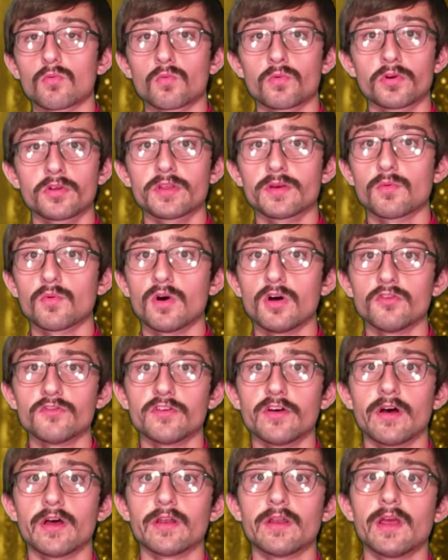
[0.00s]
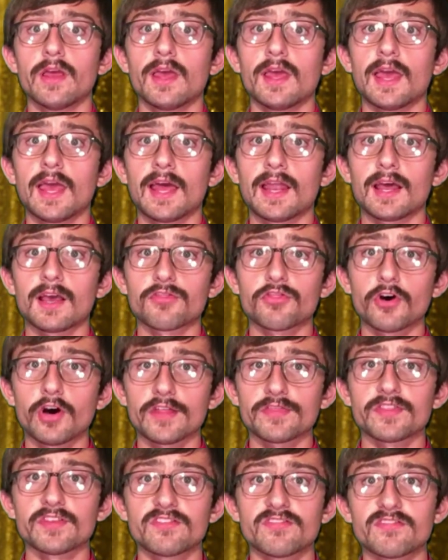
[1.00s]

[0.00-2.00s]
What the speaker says: really well done. And I thought the